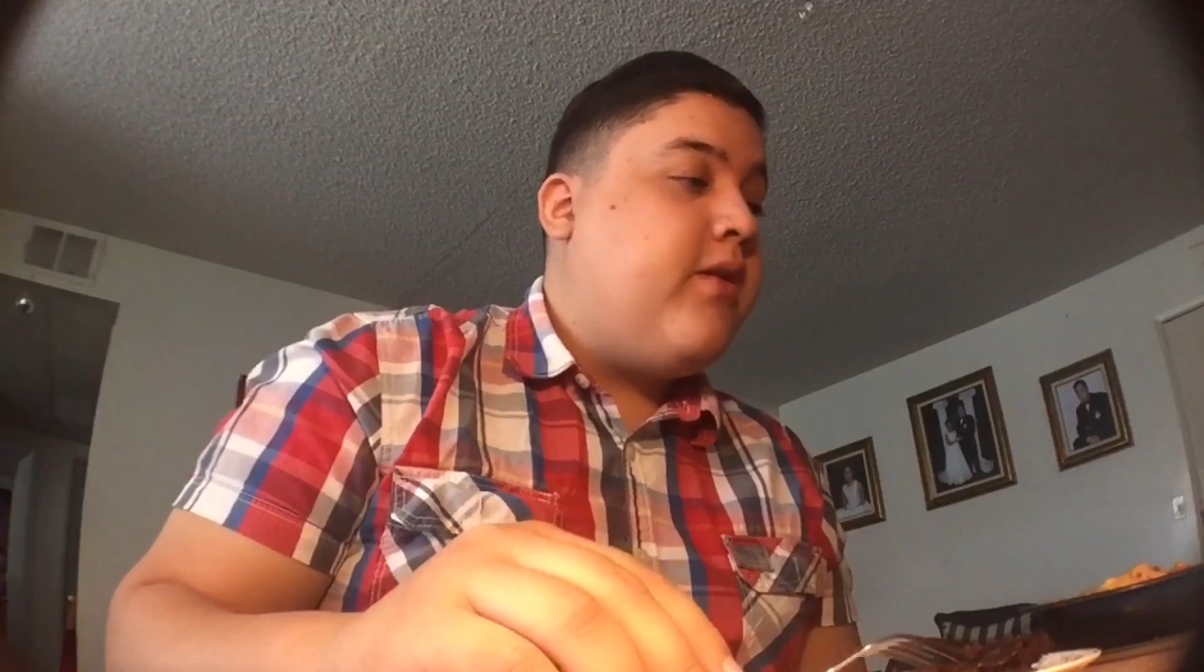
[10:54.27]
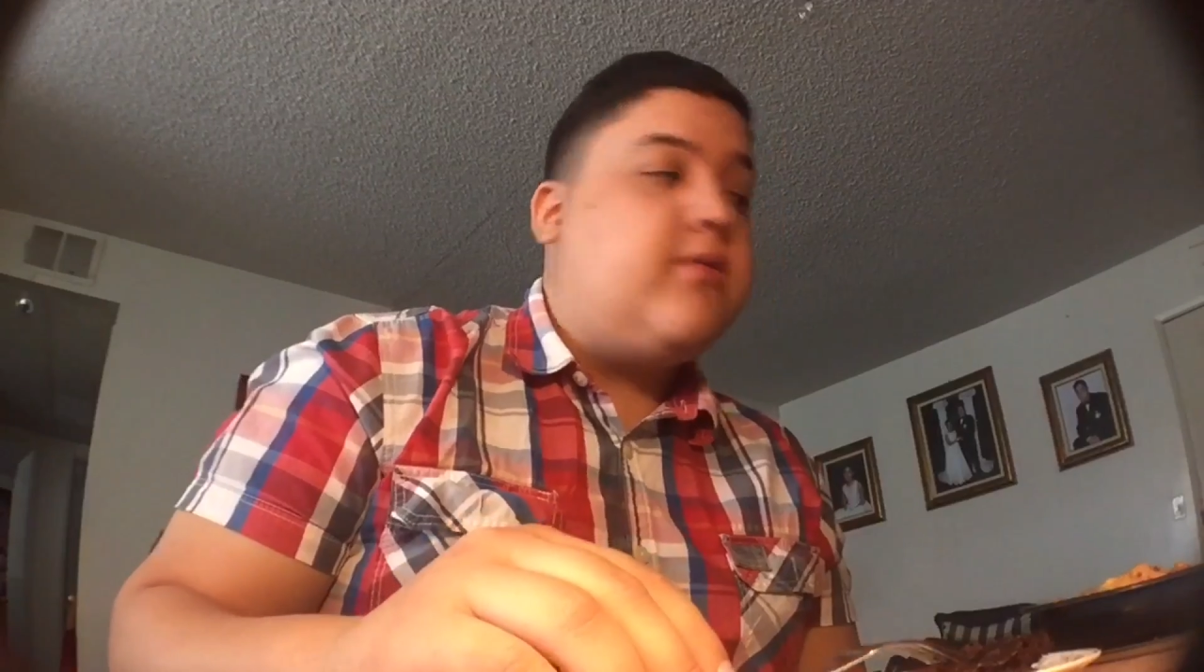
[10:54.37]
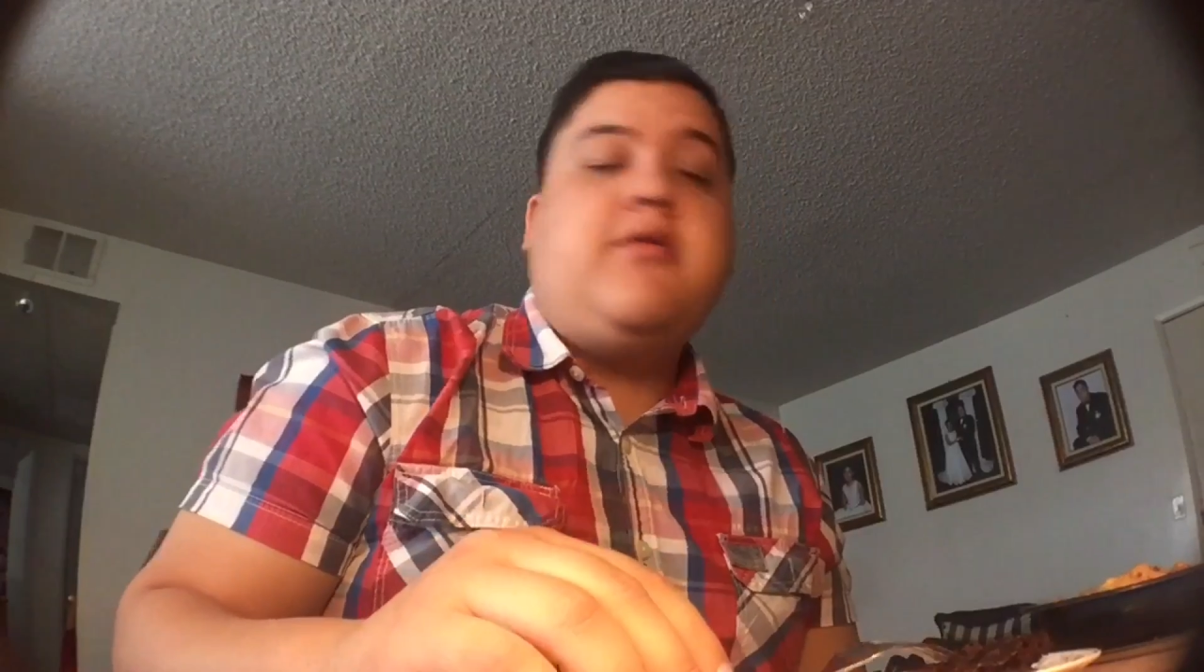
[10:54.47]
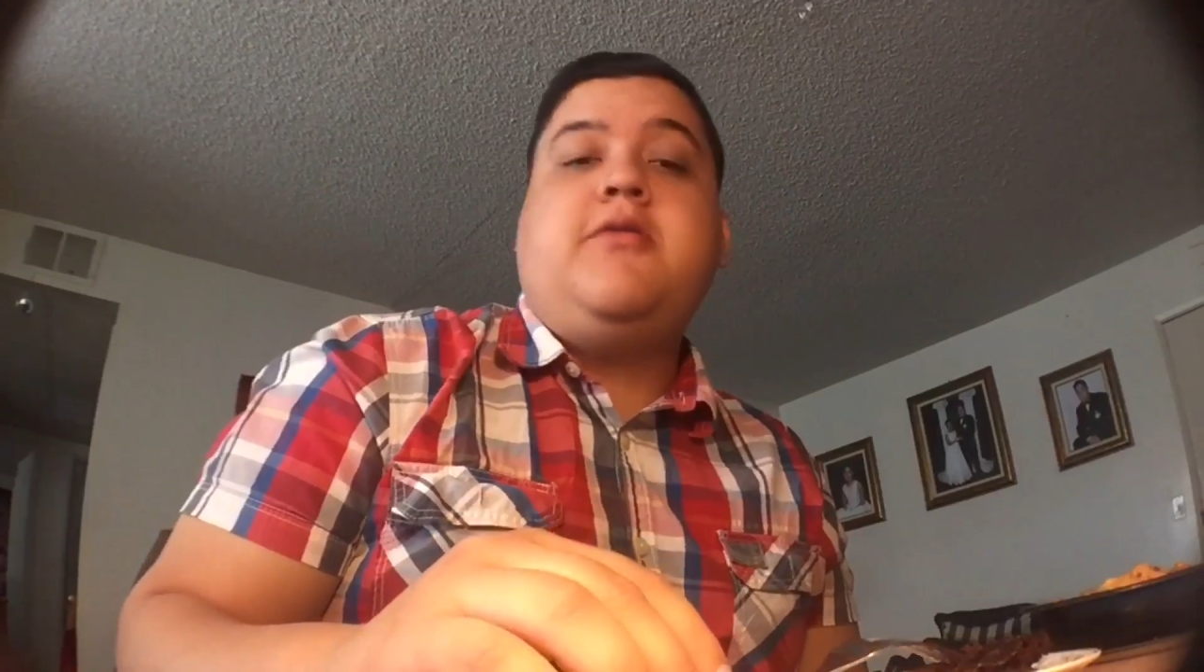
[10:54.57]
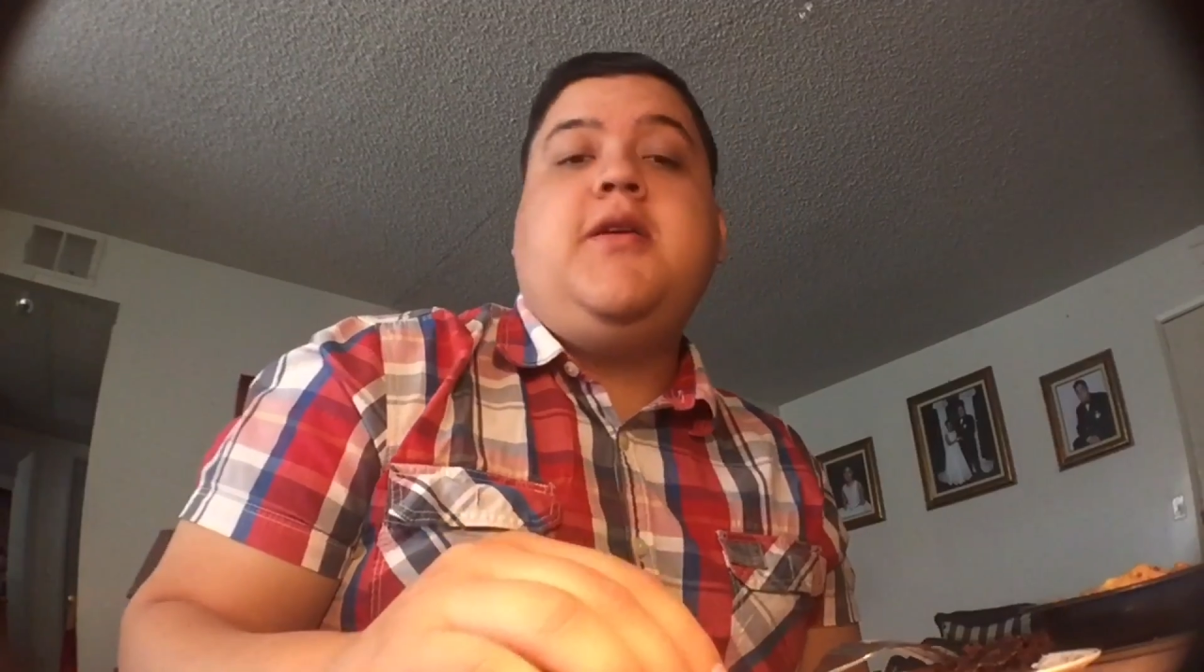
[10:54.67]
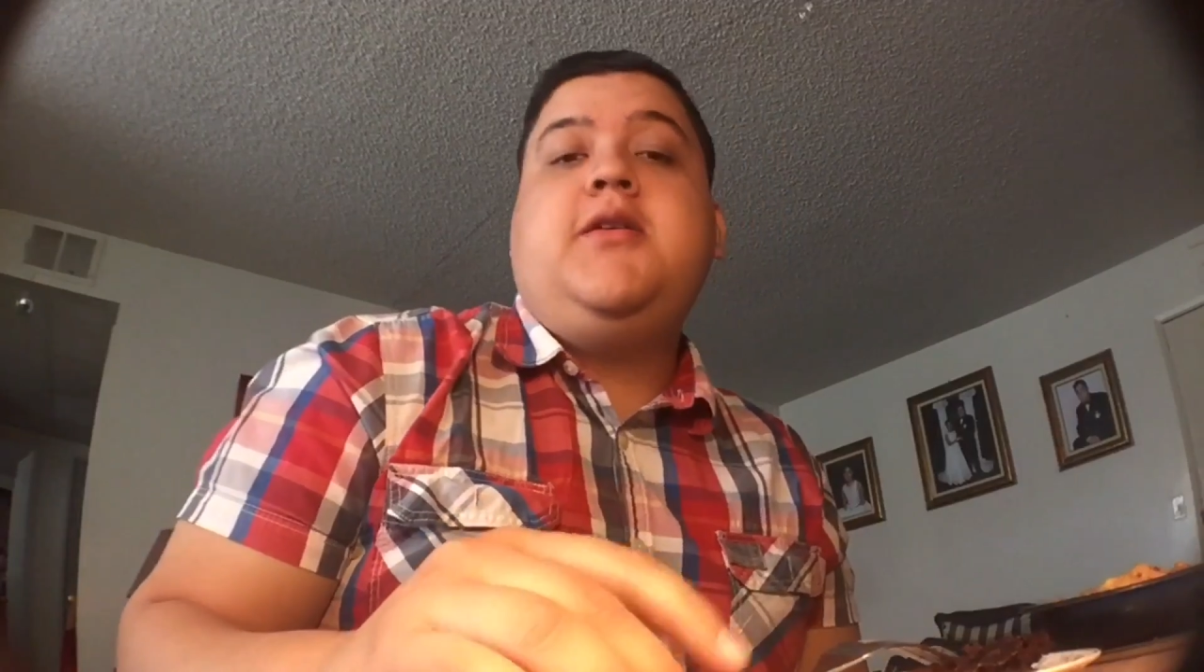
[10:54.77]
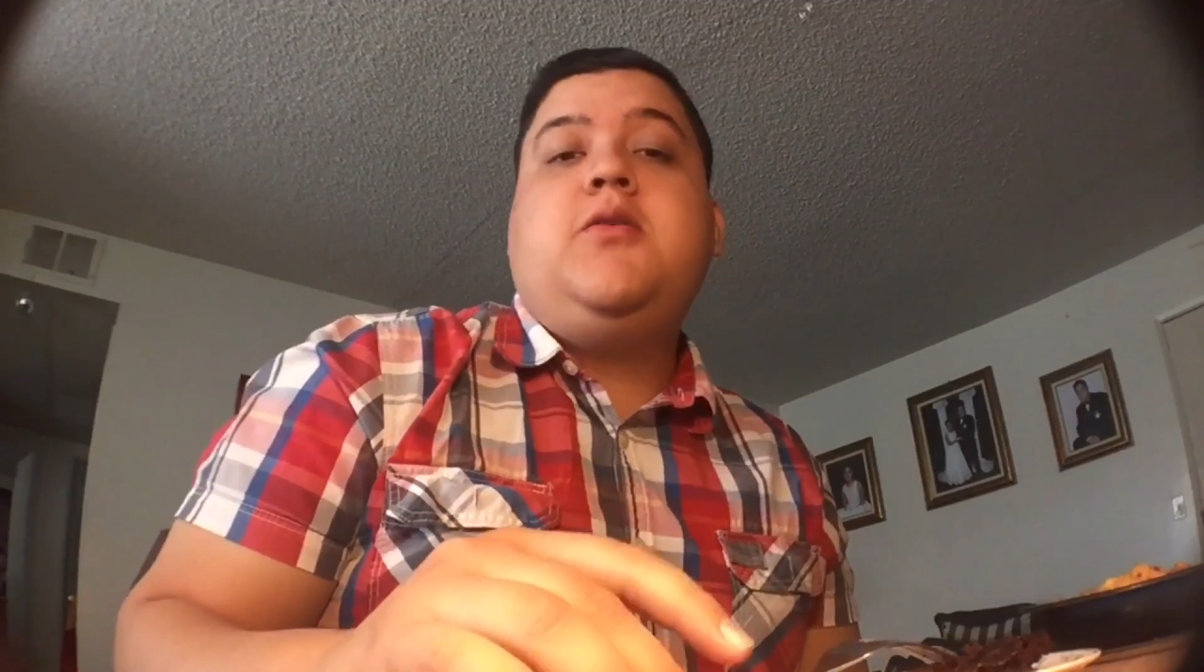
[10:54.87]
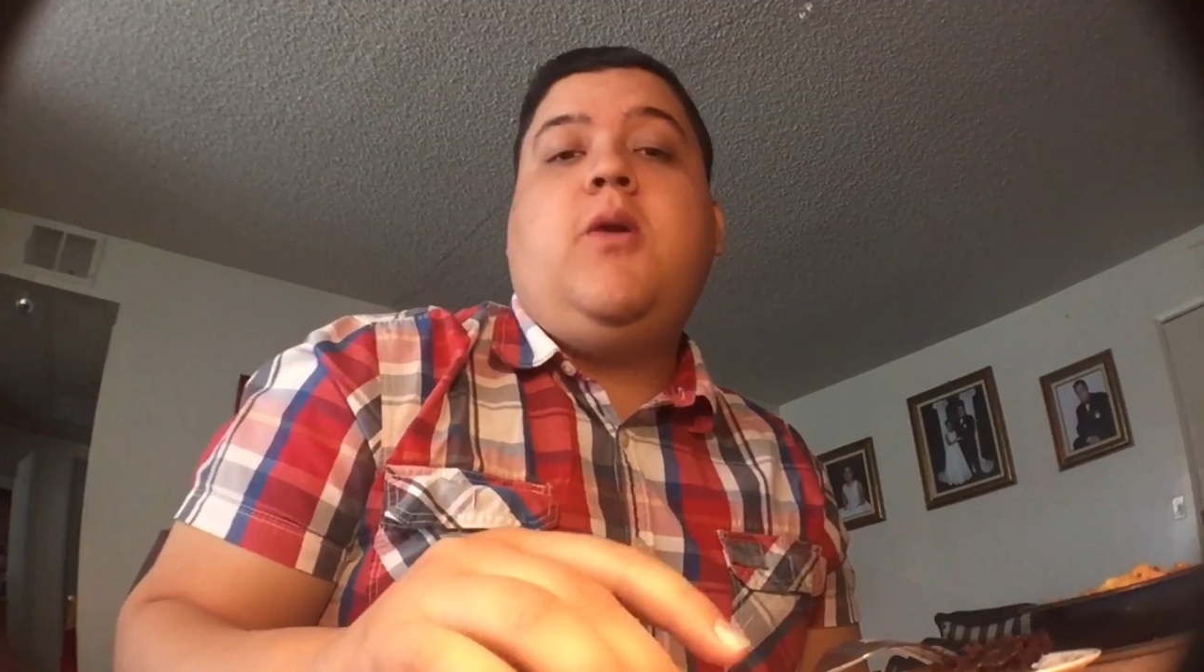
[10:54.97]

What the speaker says: So thank you